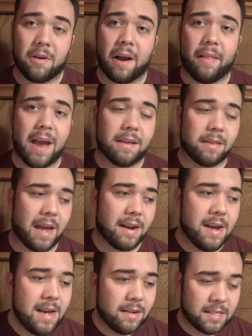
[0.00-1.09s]
I like that.
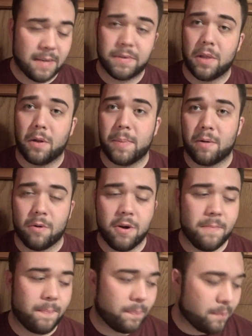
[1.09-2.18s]
Saves a little bit of
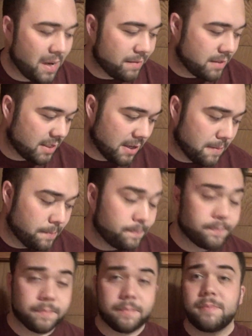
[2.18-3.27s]
room. But even so,
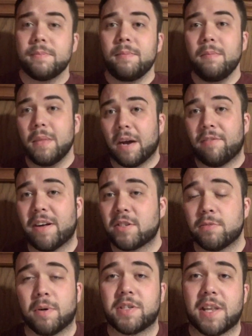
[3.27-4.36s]
I found
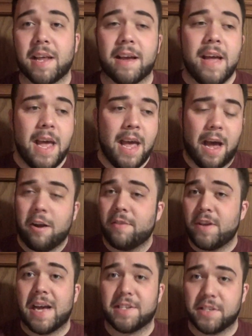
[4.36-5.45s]
some books today. I don't know if you
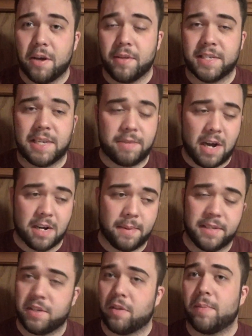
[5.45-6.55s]
guys know this. I've talked about
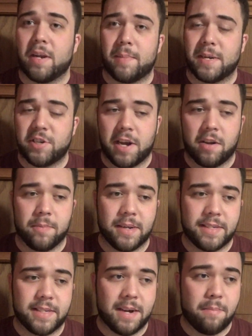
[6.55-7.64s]
this a little bit on my channel,
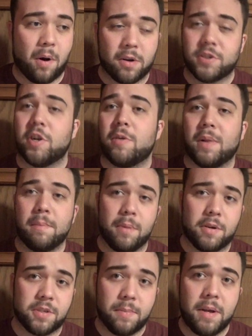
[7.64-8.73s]
but Barnes & Noble and
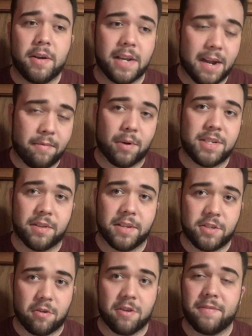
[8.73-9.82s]
Books A Million have recently
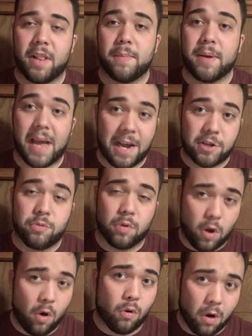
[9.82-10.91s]
started developing actual
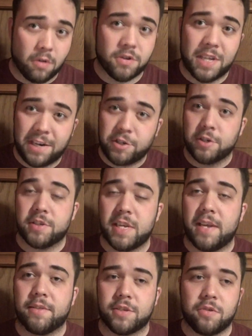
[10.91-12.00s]
horror sections
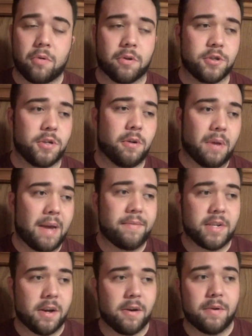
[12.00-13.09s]
in the stores. You don't have to
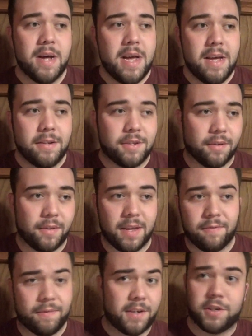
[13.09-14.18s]
go to the
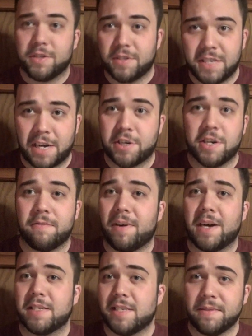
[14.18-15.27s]
fiction section to
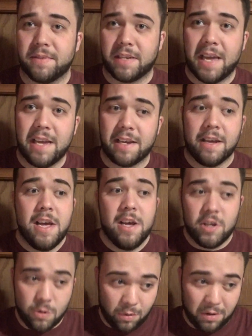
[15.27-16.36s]
find Stephen King.
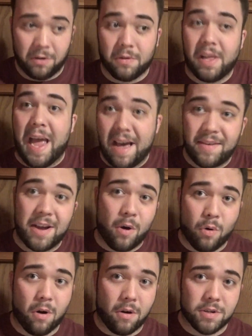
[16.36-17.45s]
You will literally have a
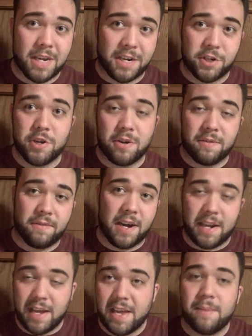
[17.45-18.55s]
horror section. You can
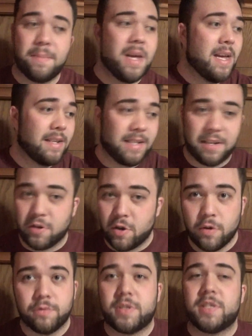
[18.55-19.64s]
find him, Dean
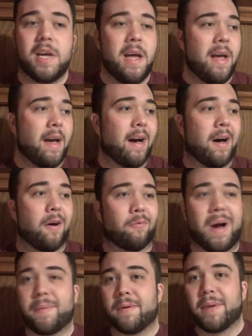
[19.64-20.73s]
Koontz,
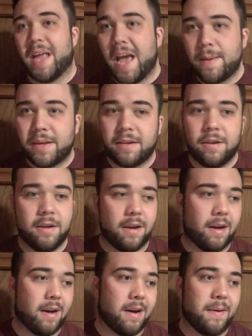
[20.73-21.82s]
Robert McCammon,
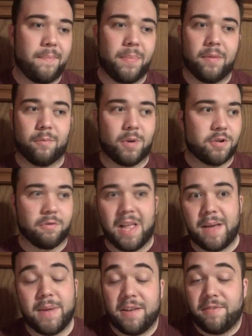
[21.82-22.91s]
Richard
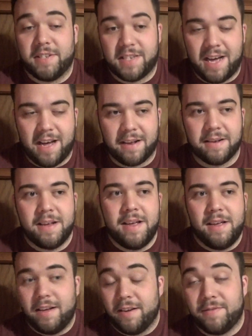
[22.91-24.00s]
Lehman if he's got it.
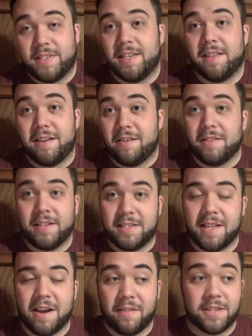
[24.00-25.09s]
If it's in there, it's
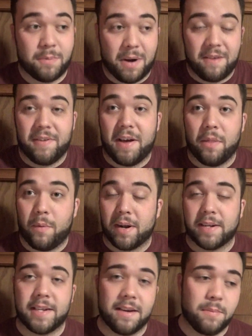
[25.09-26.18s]
there. That's where I found the one
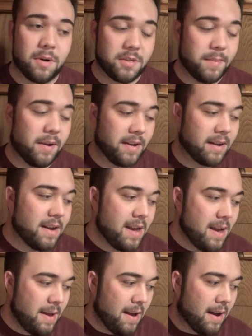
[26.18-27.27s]
at Books A Million.
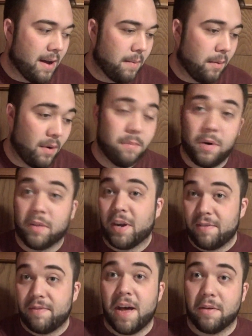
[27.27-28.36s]
The one book that I
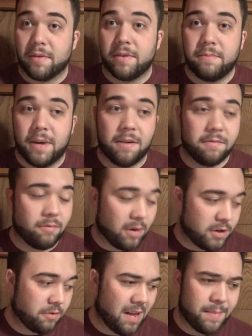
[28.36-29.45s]
found of
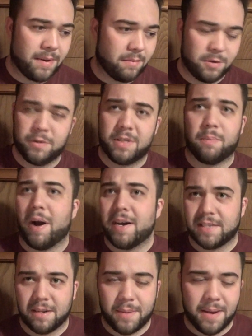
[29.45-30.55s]
Richard Lehman, which was
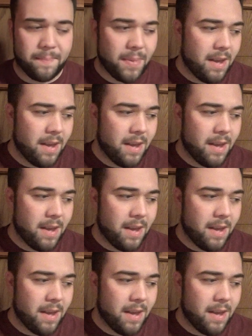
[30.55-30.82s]
surprising to me.